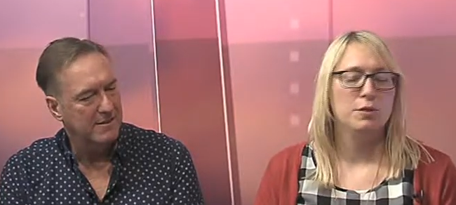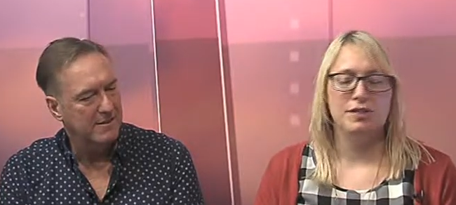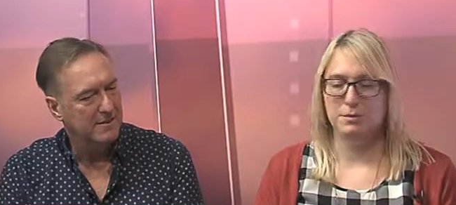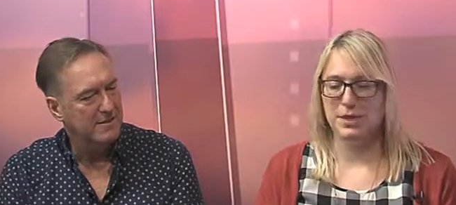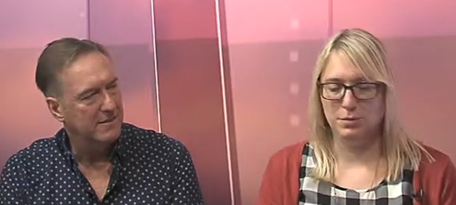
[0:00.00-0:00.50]

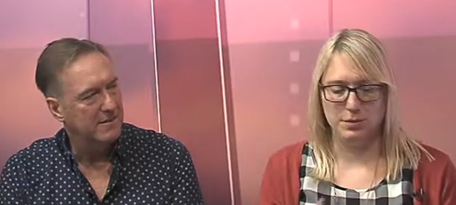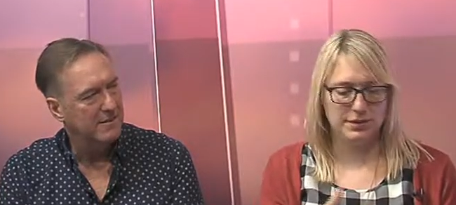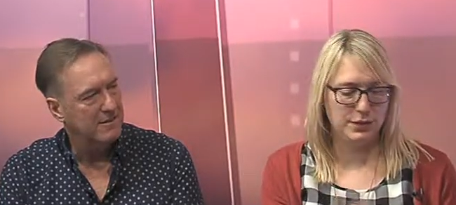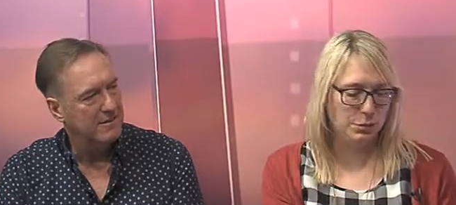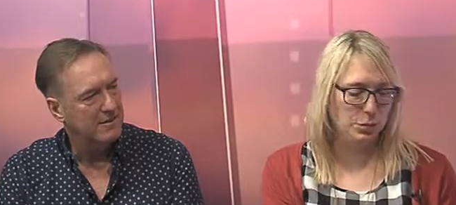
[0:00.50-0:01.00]
Speaker 1: we've had people
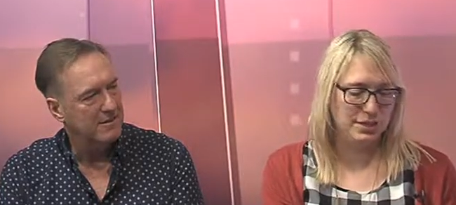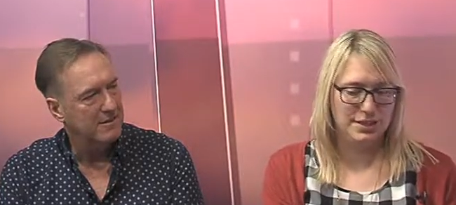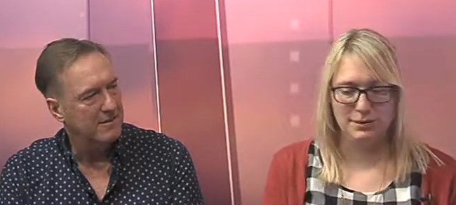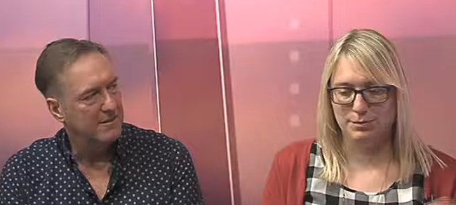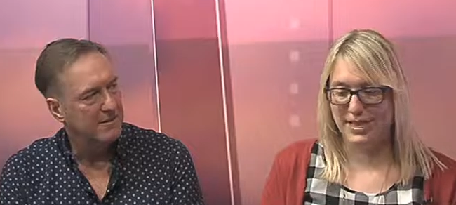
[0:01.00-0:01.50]
that
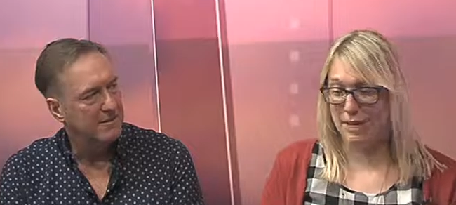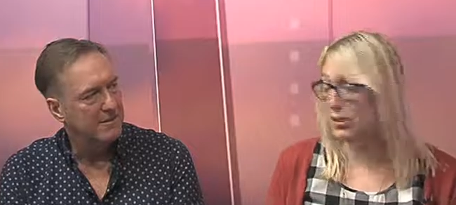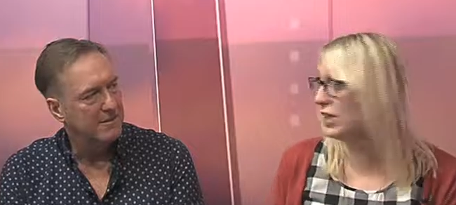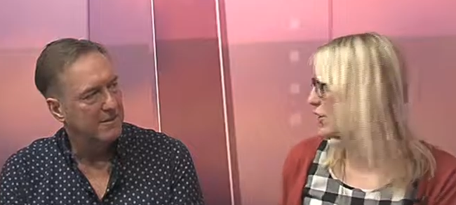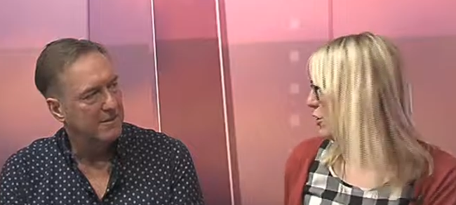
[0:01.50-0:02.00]
supported us from day
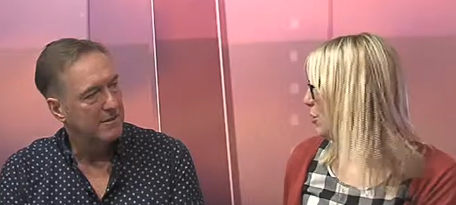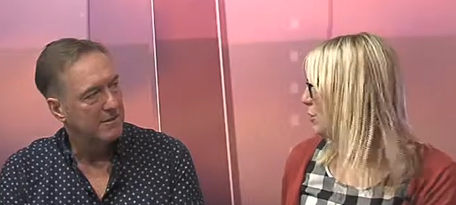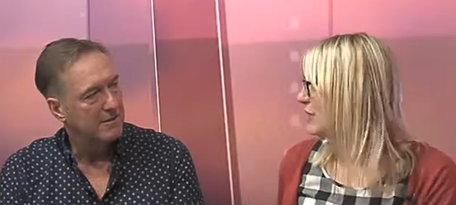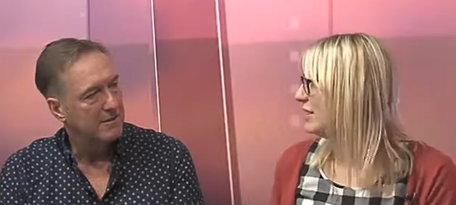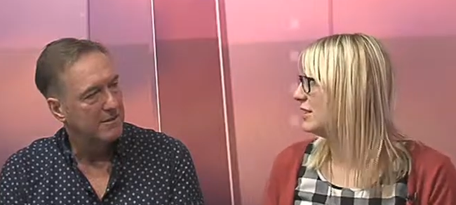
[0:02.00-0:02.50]
one, like
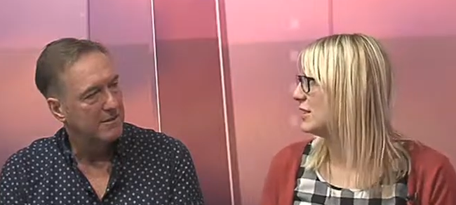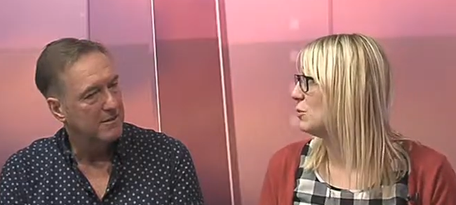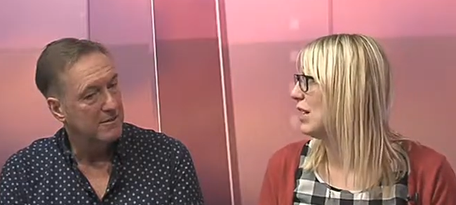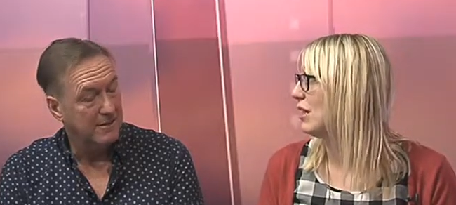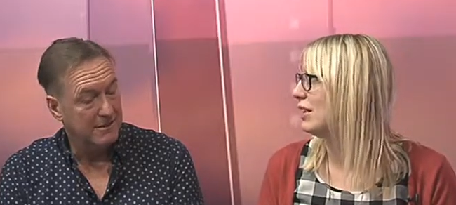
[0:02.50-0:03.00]
Tom's friends
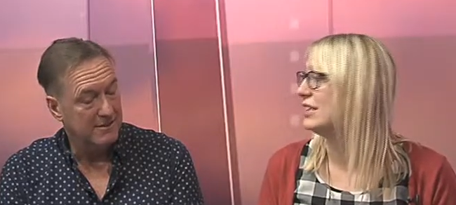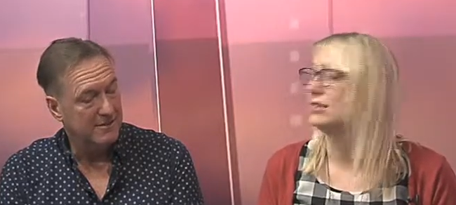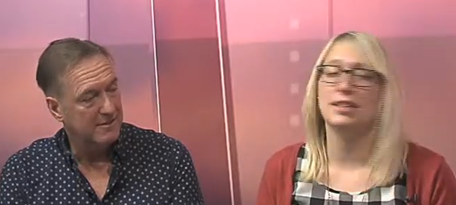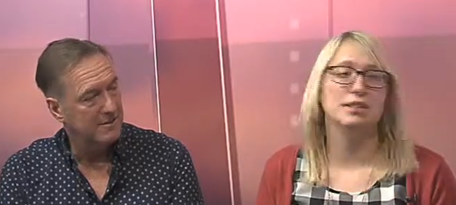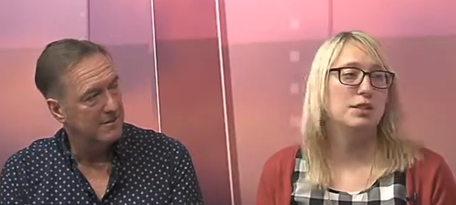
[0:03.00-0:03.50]
as well,
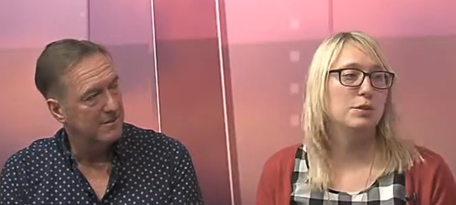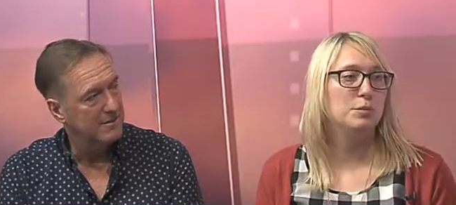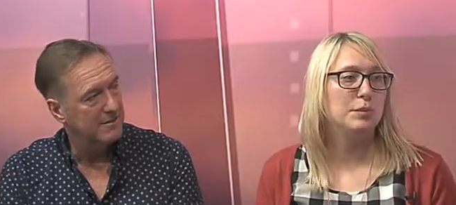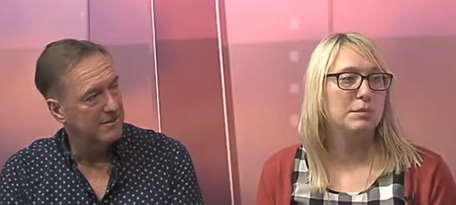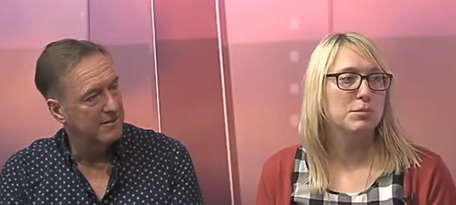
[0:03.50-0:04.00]
and, and
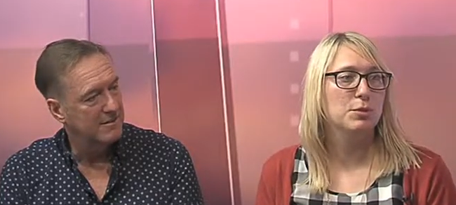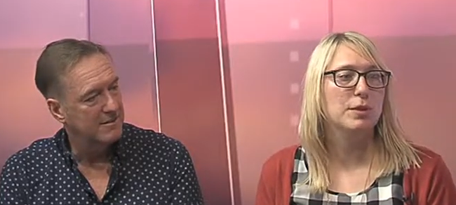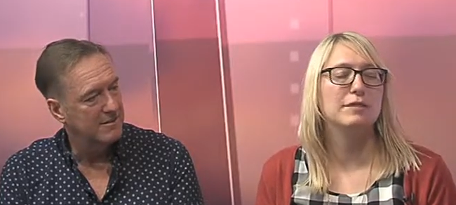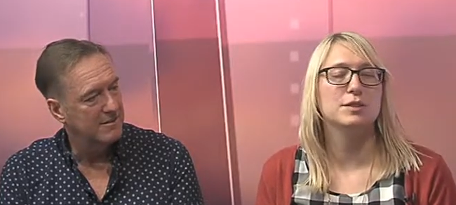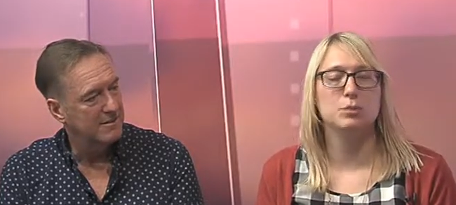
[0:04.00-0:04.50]
local people
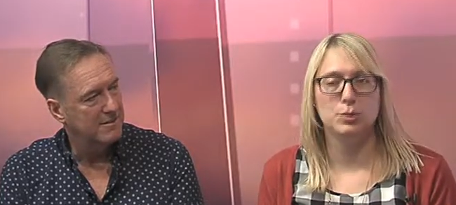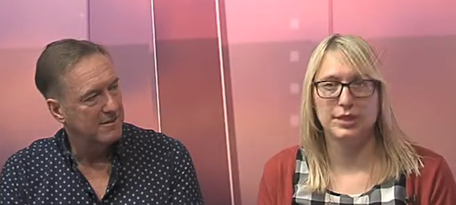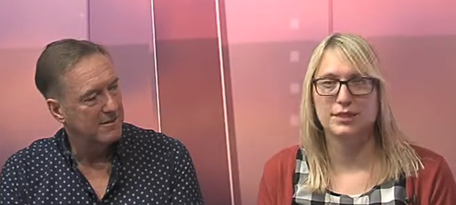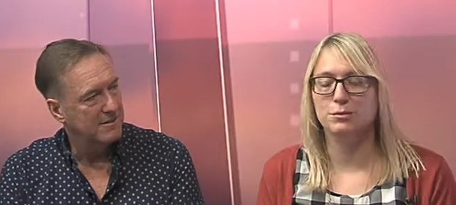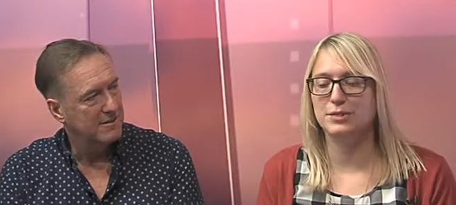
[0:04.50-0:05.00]
have
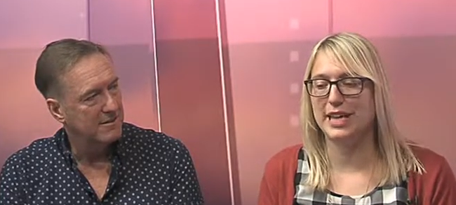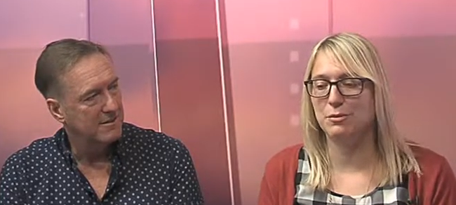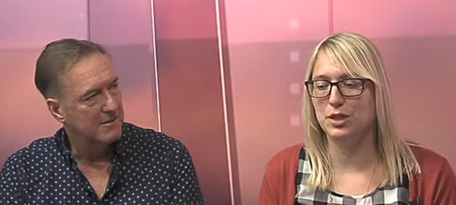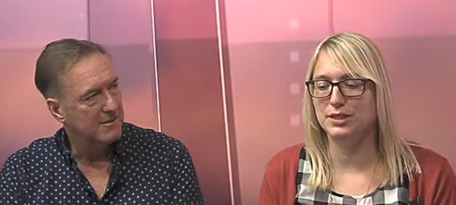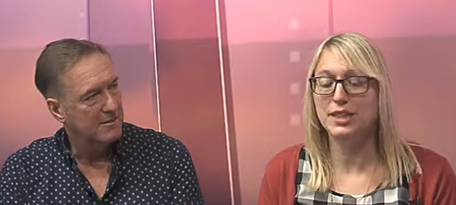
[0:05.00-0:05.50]
supported us from
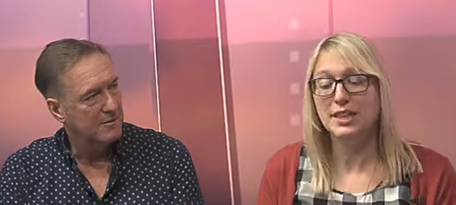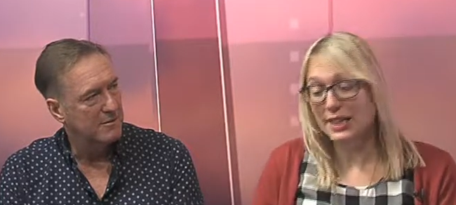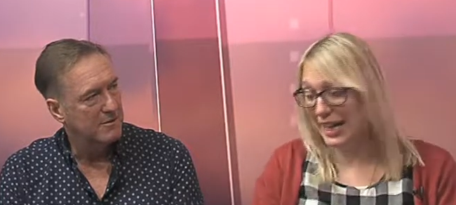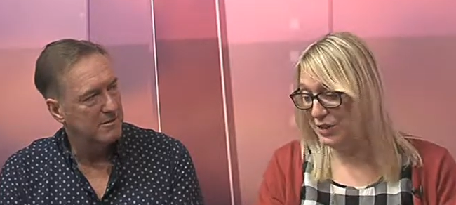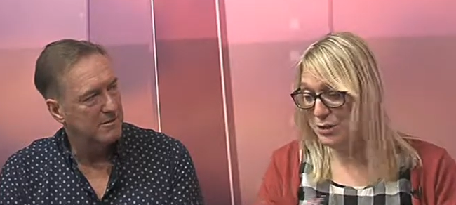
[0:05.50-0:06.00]
day one
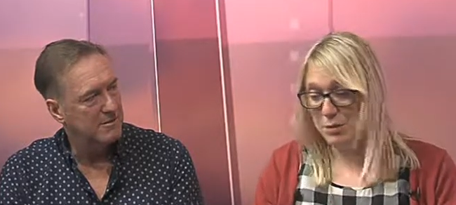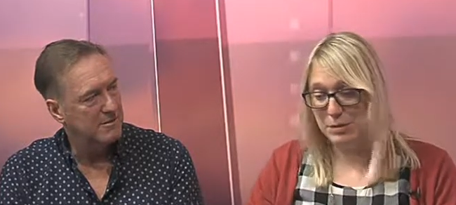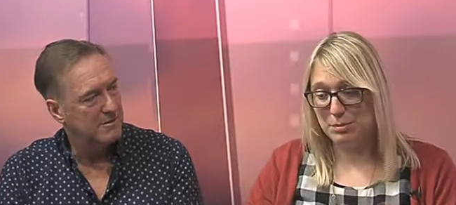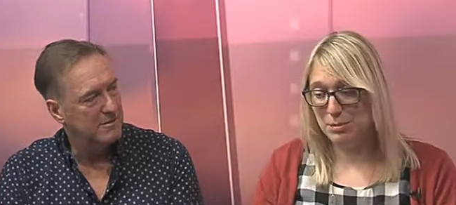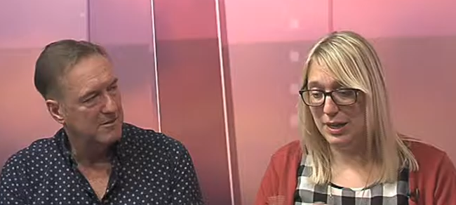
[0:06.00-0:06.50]
and new
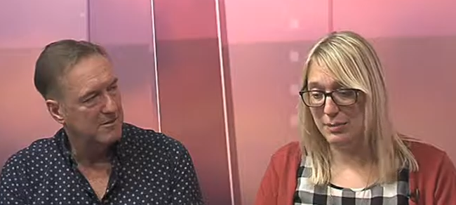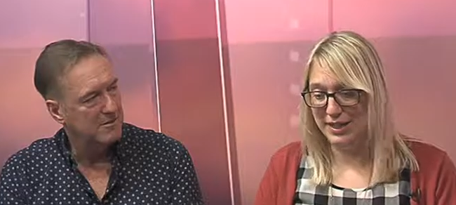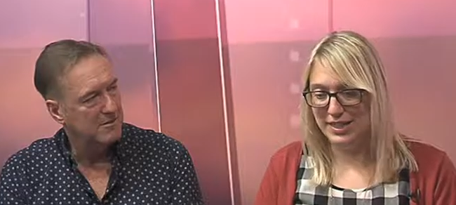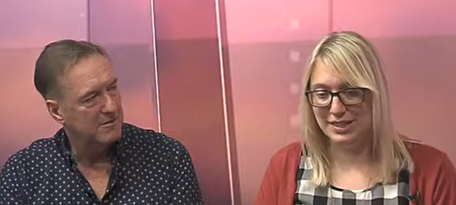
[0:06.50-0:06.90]
people coming in